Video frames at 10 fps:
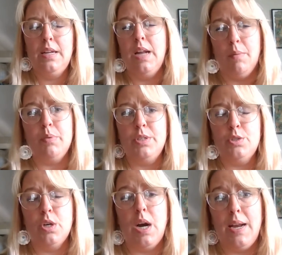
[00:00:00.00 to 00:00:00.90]
not pretty
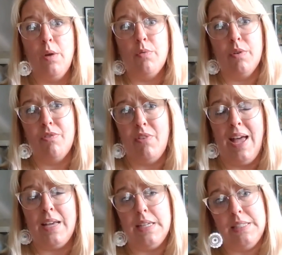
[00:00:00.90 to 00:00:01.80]
sure, I know for a
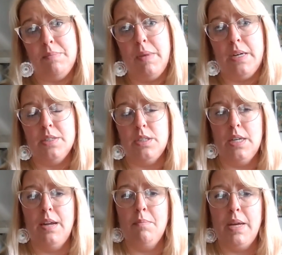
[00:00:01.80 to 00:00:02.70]
fact because I'm married
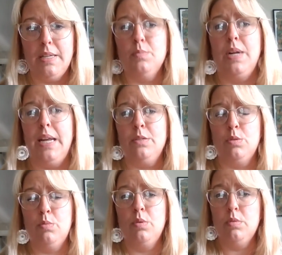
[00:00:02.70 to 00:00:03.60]
to him. My husband,
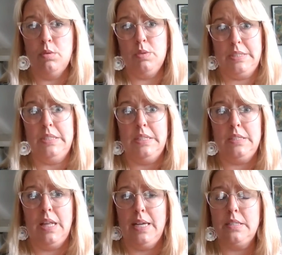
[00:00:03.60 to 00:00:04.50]
Andrew, who is in
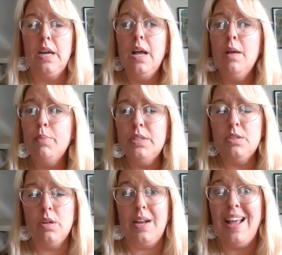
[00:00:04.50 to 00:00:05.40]
this class,
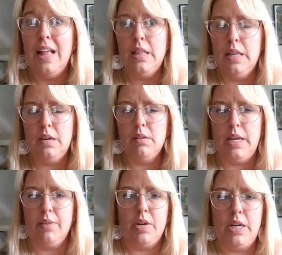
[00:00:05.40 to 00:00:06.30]
puts it on
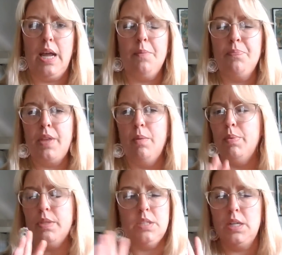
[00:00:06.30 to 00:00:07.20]
literally every night. He
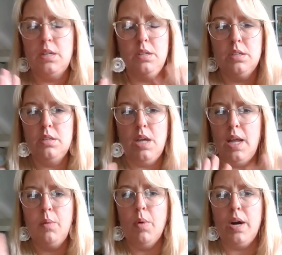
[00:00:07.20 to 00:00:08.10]
puts it
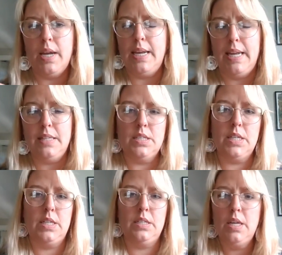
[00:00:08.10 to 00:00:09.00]
anywhere he needs
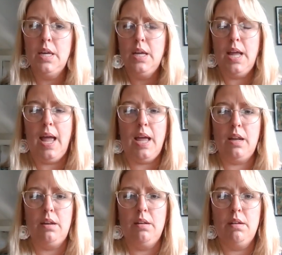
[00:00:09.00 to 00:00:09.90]
it.
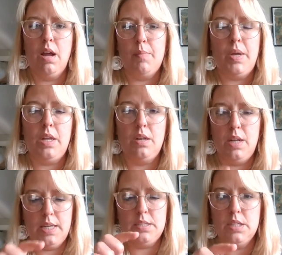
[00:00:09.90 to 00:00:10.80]
And I
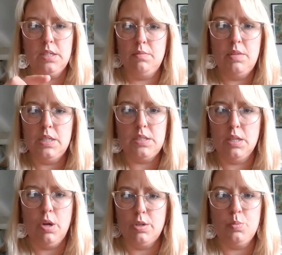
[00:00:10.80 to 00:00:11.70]
mean, it's a
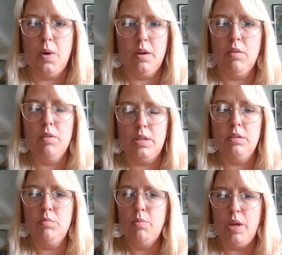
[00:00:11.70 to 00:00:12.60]
large bottle
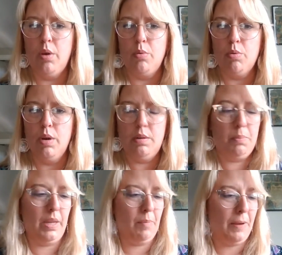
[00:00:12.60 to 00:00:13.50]
and we go through it,
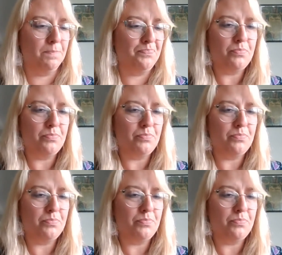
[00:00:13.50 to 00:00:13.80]
believe me.